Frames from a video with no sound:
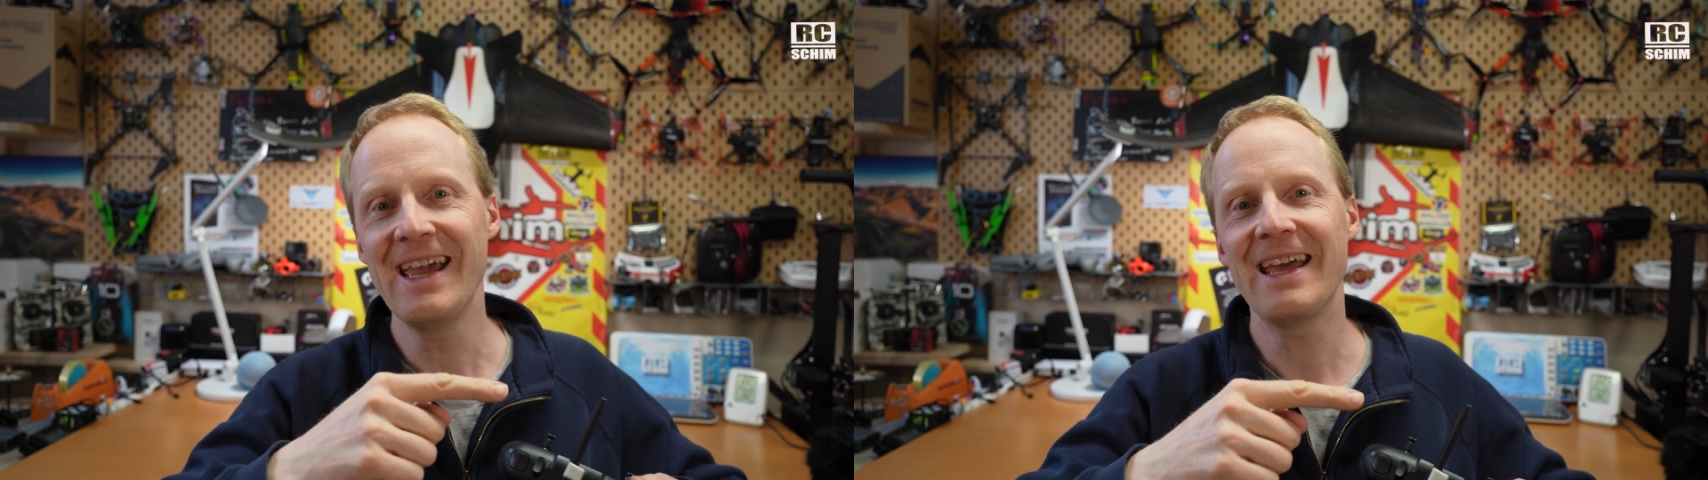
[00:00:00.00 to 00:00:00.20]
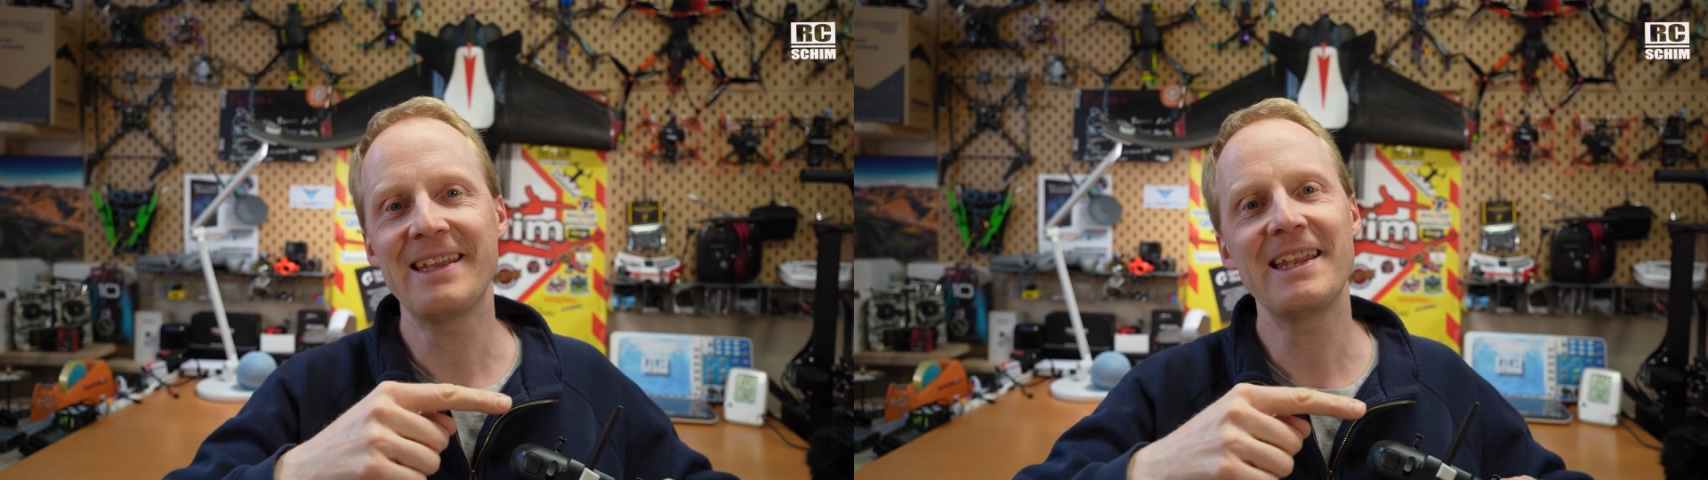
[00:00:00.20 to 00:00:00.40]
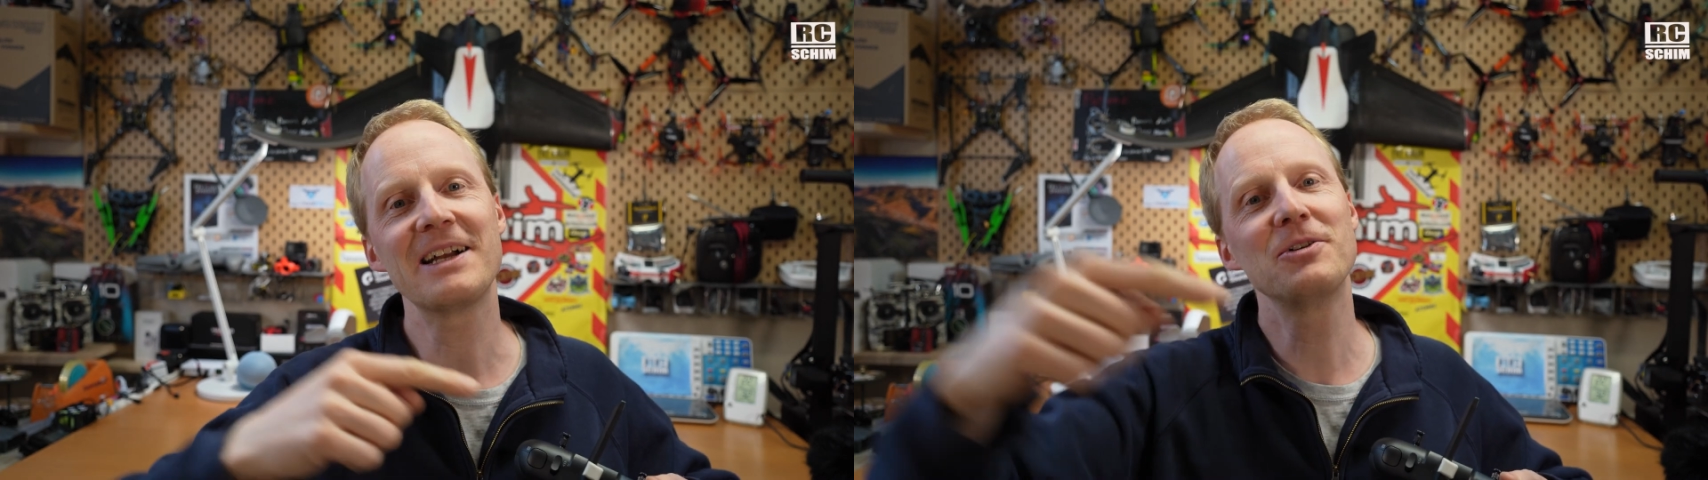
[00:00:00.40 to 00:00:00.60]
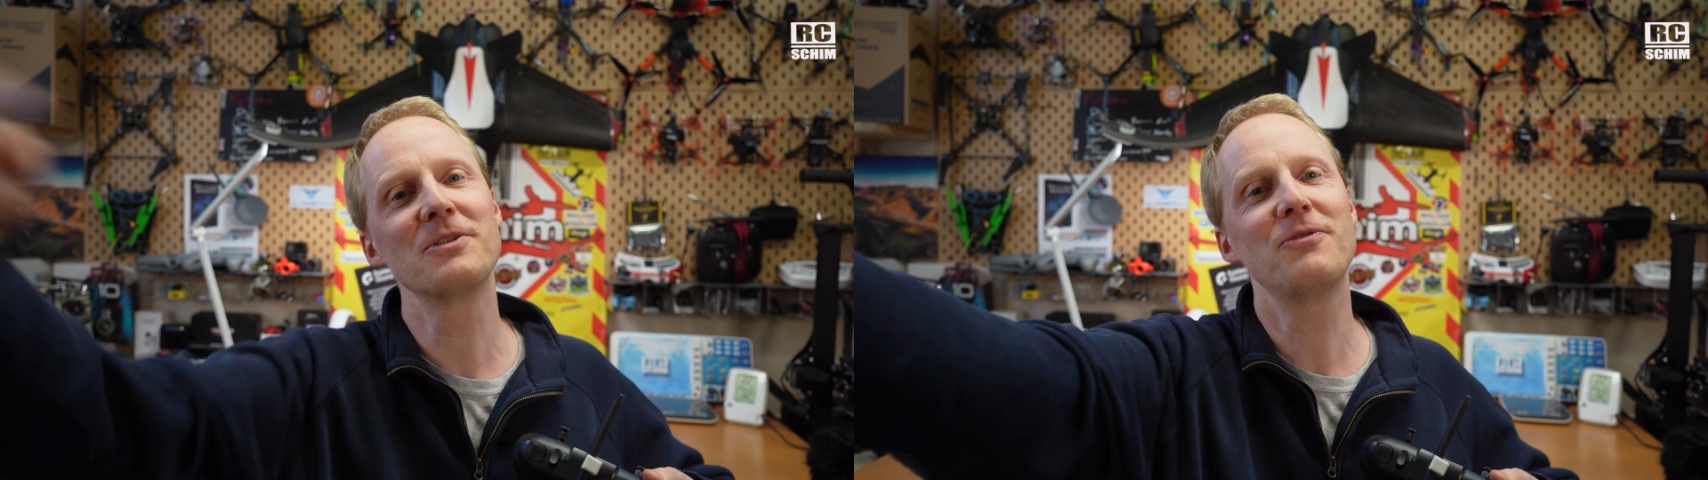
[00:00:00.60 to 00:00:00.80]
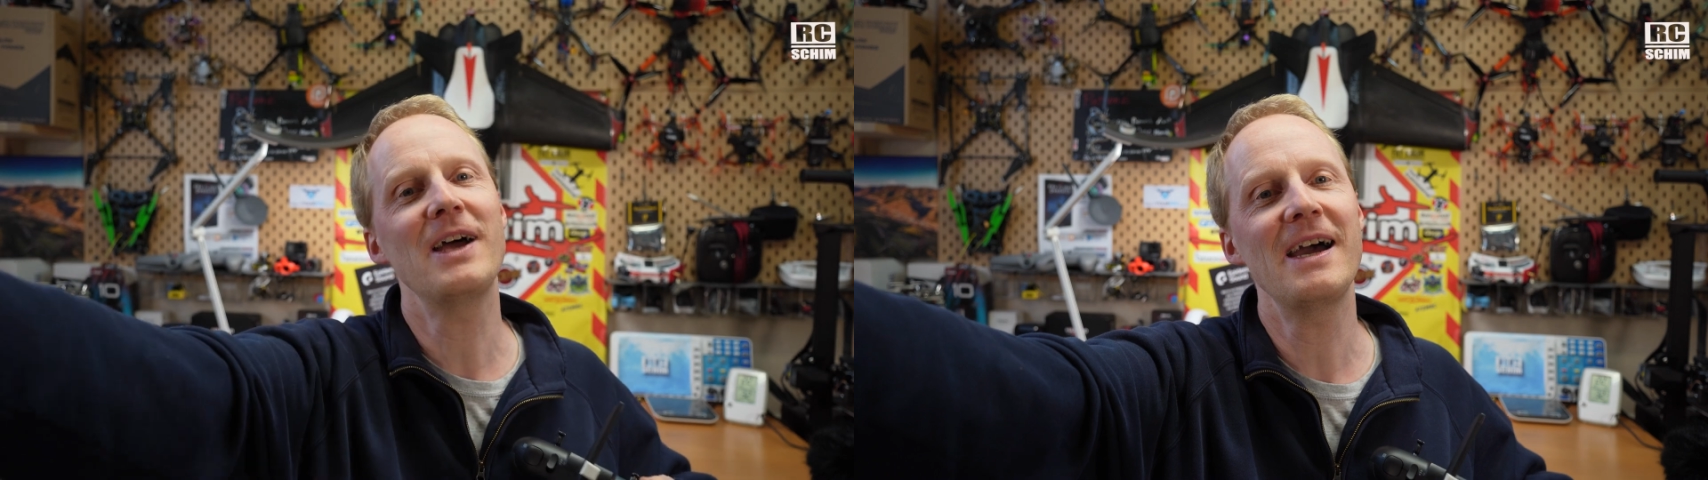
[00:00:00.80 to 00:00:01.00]
And then I
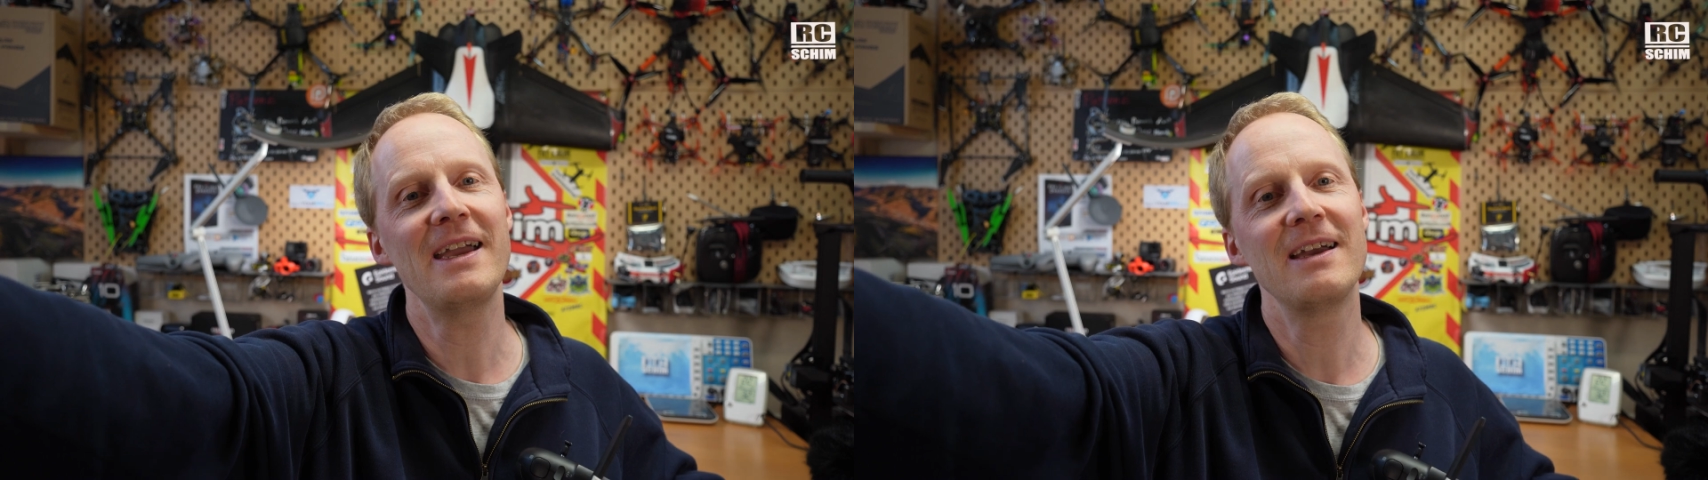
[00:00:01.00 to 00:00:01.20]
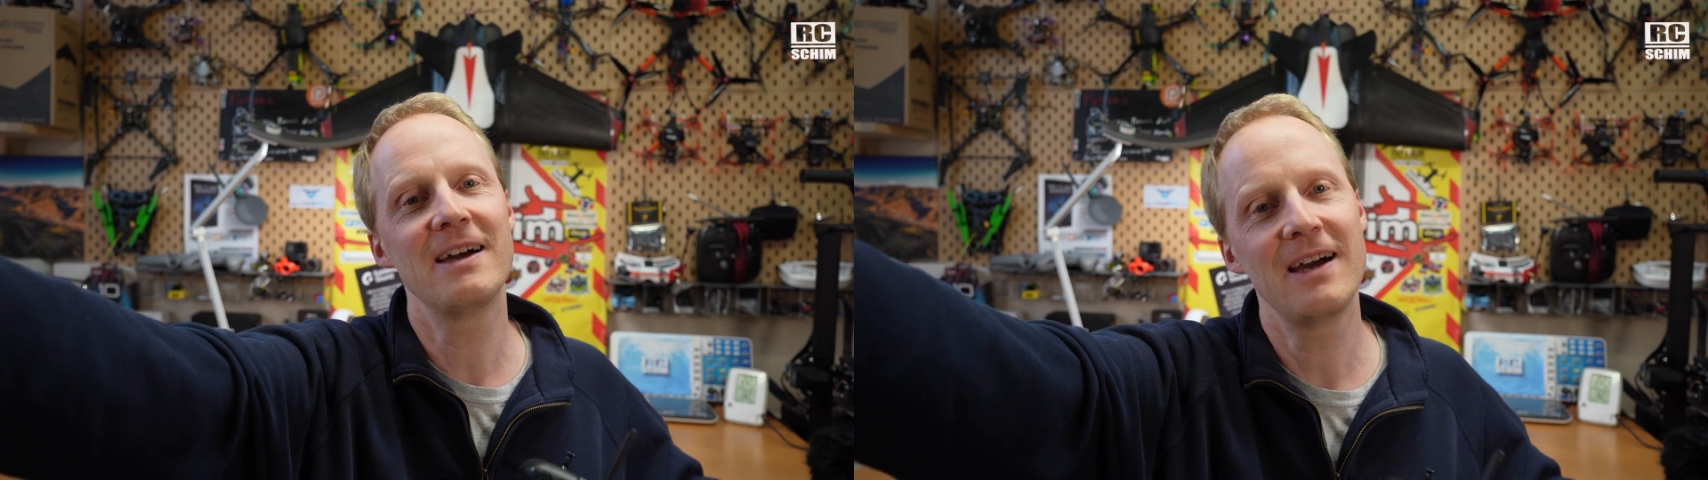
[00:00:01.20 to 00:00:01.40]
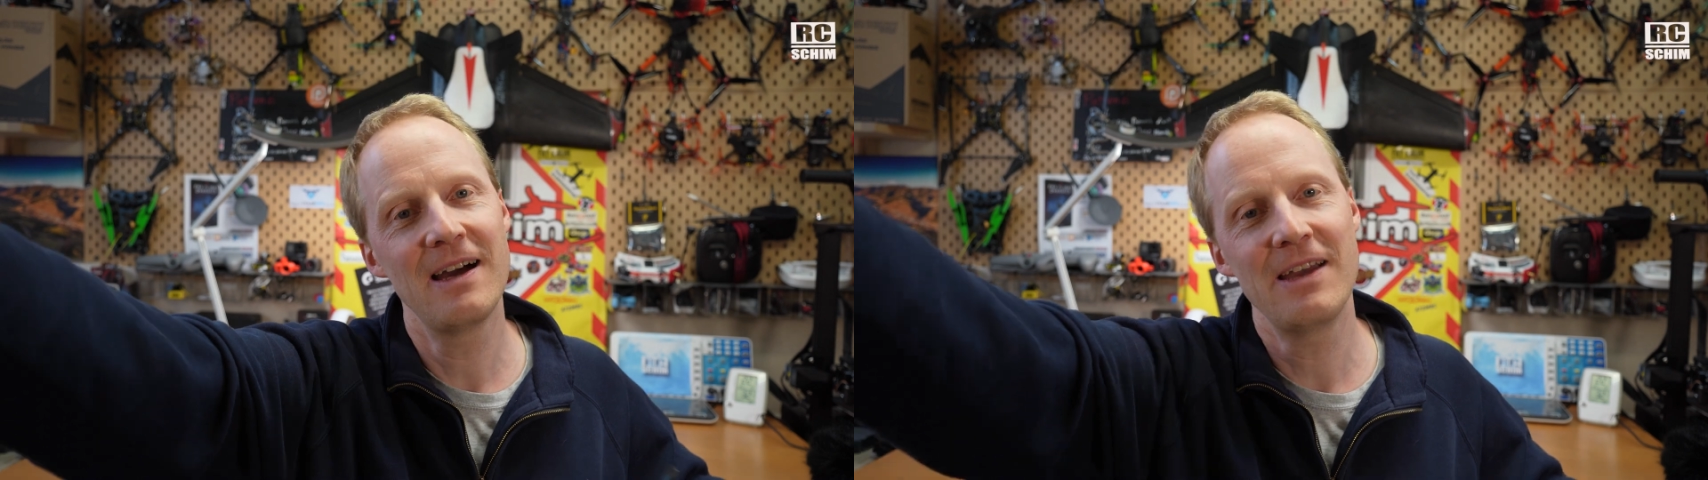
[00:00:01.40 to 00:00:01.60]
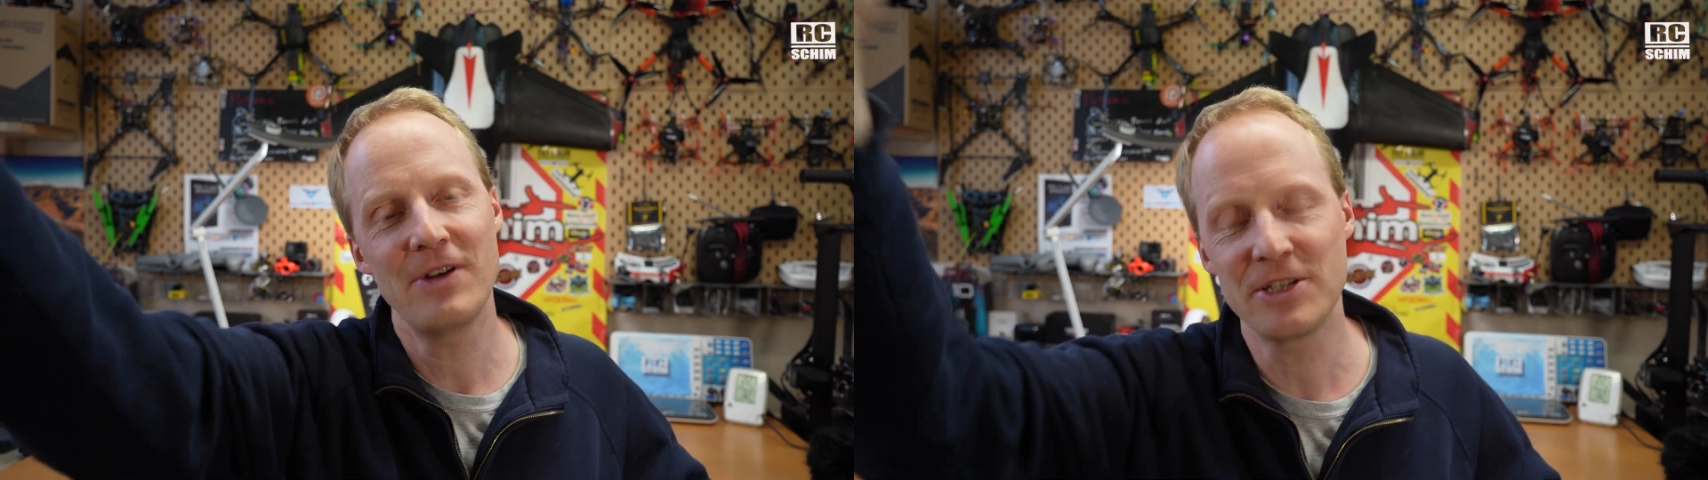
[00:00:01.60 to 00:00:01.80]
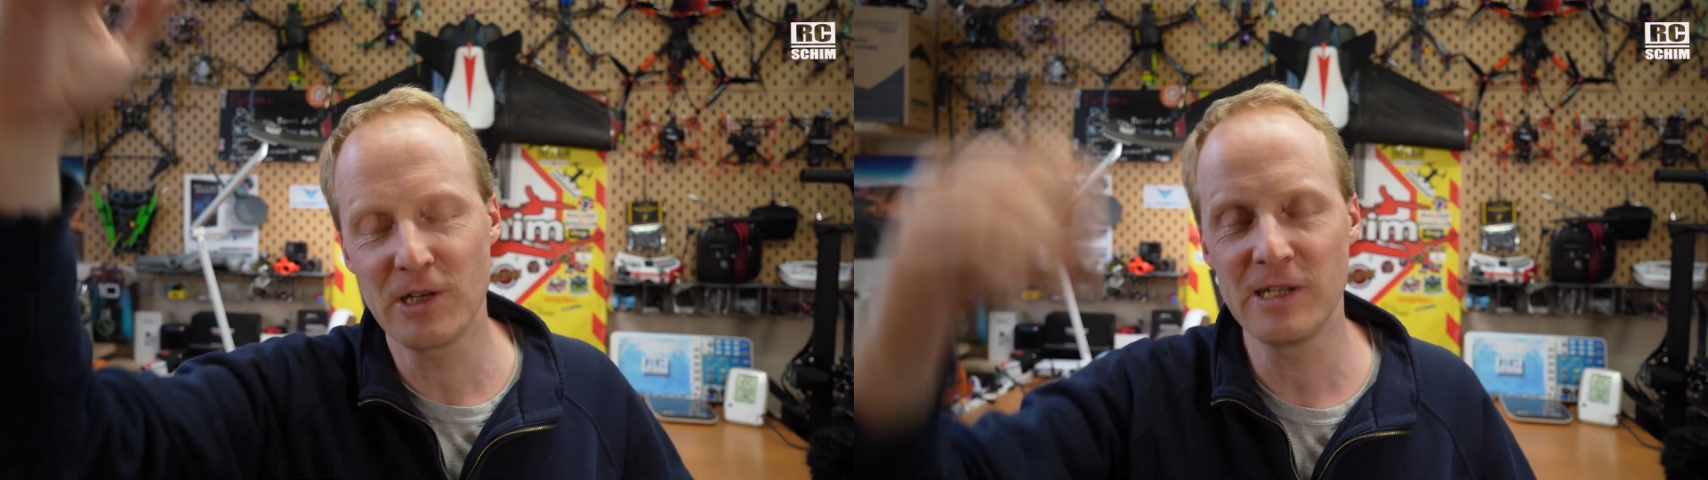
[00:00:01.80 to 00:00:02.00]
could fly
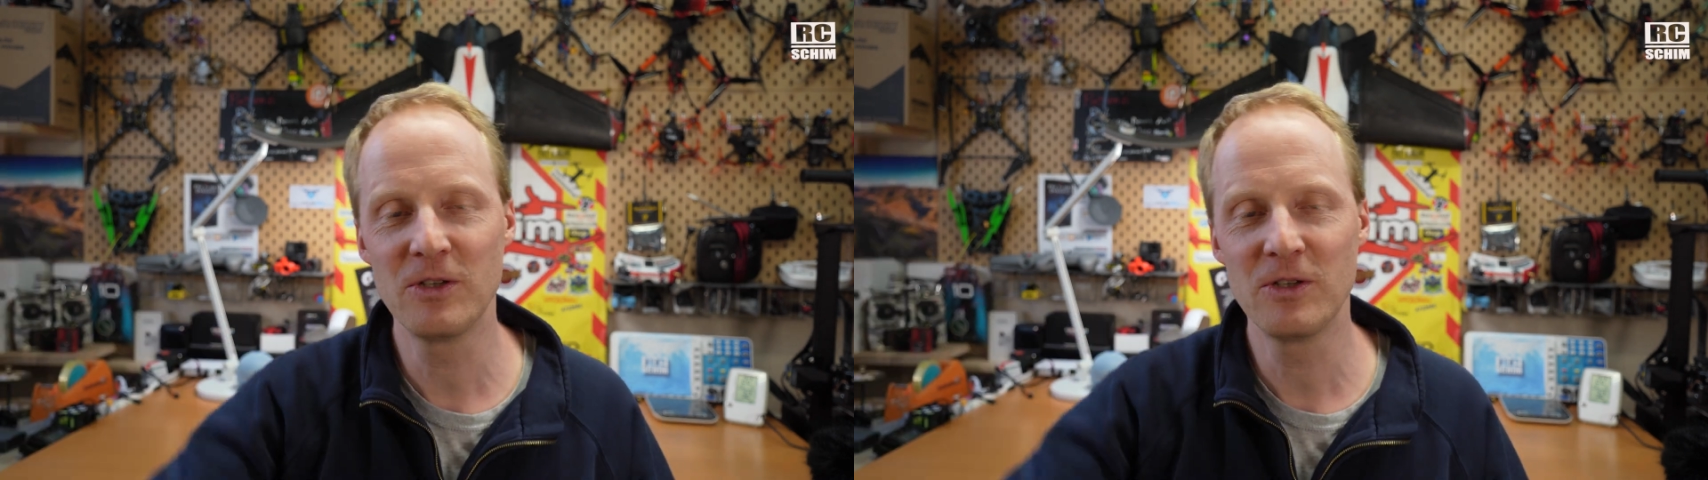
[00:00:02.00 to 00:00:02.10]
eventually